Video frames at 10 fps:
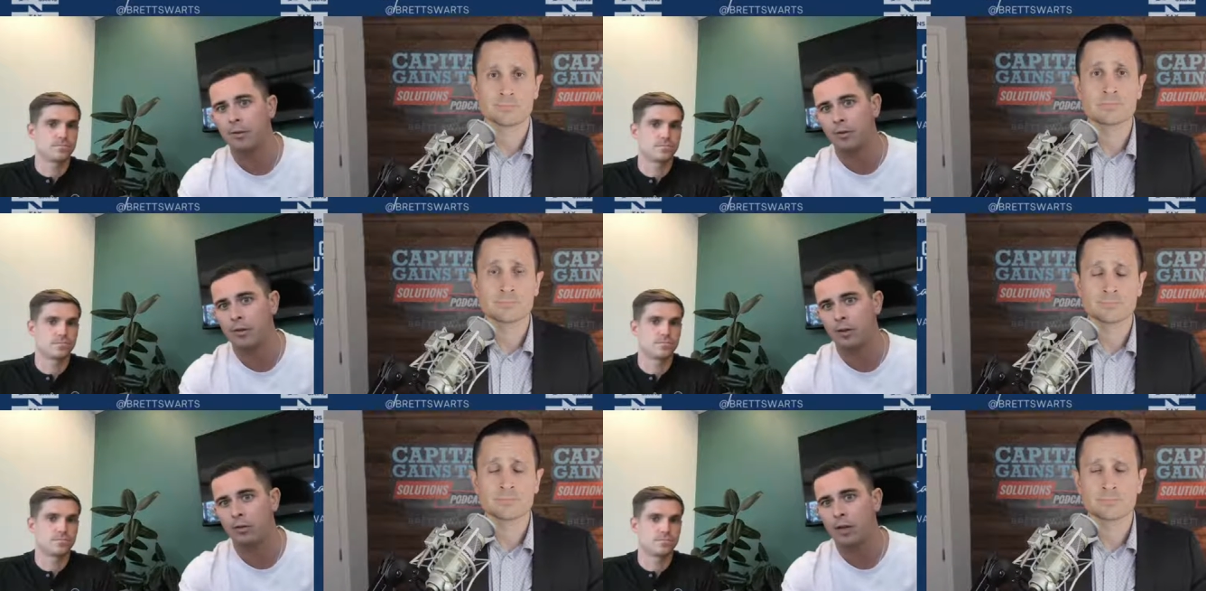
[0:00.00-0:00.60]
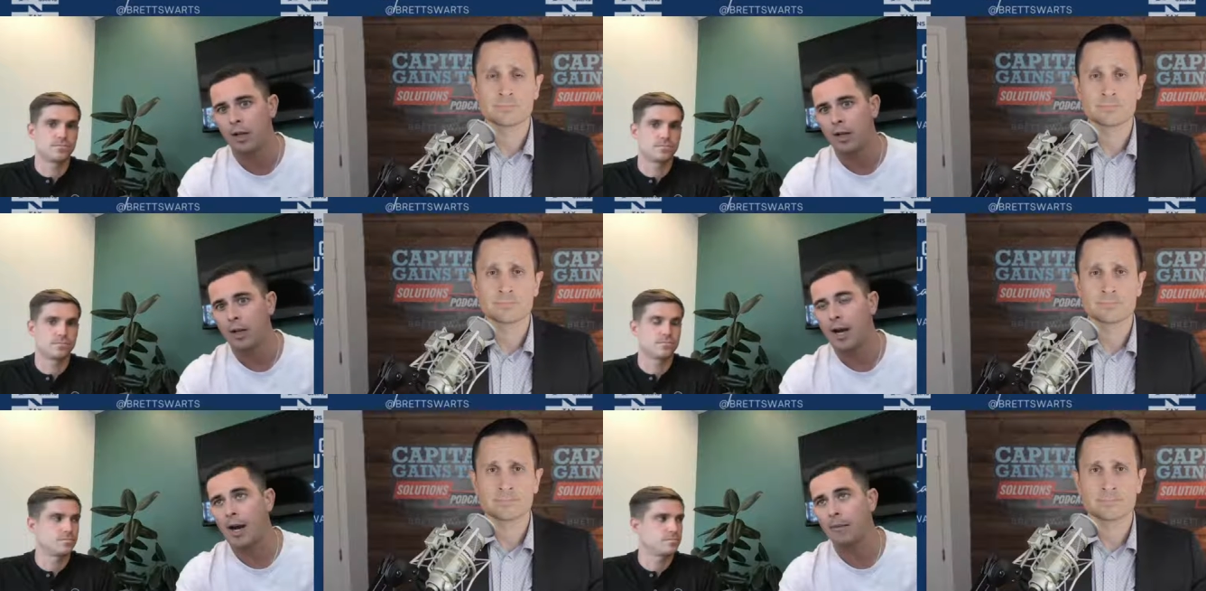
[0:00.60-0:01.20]
Speaker 1: able to,
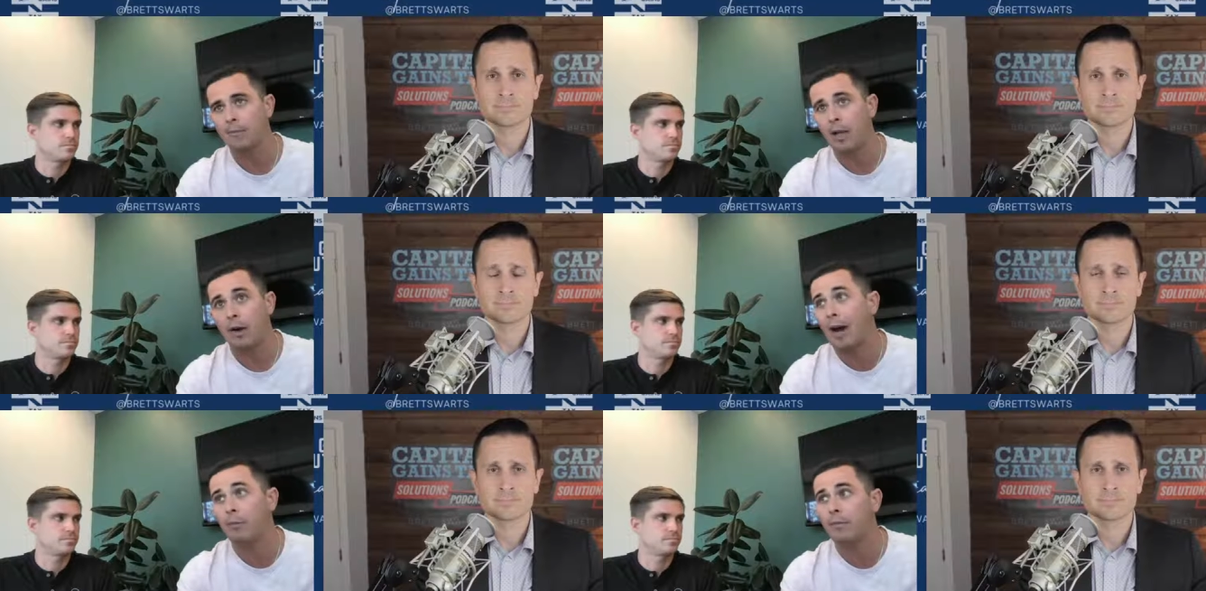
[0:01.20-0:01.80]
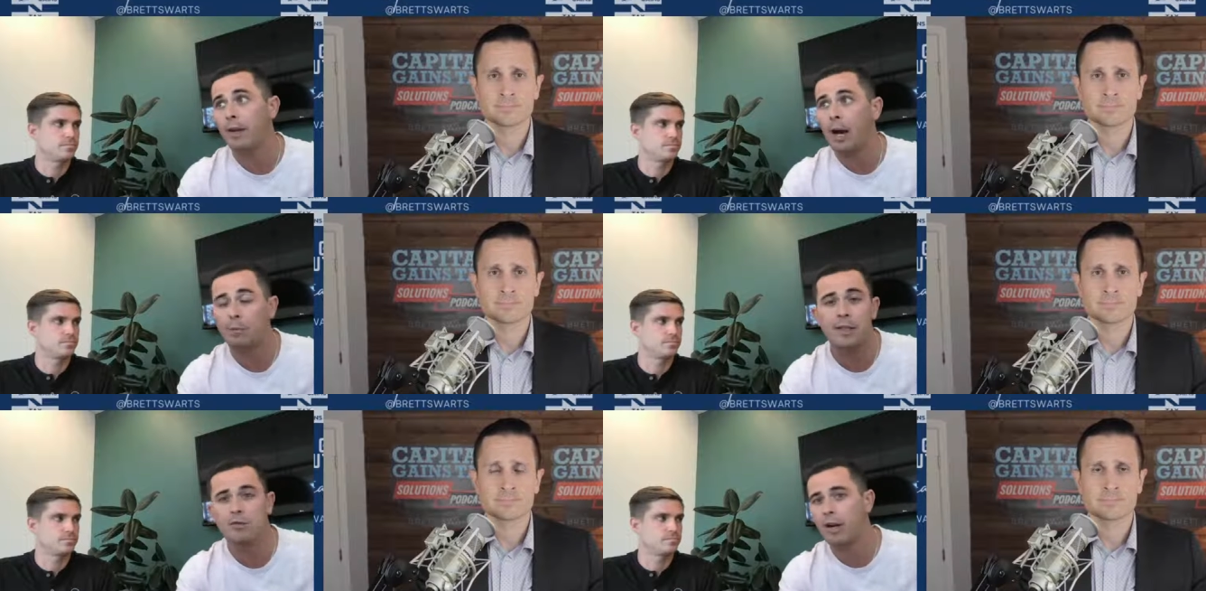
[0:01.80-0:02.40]
um, you know, help help this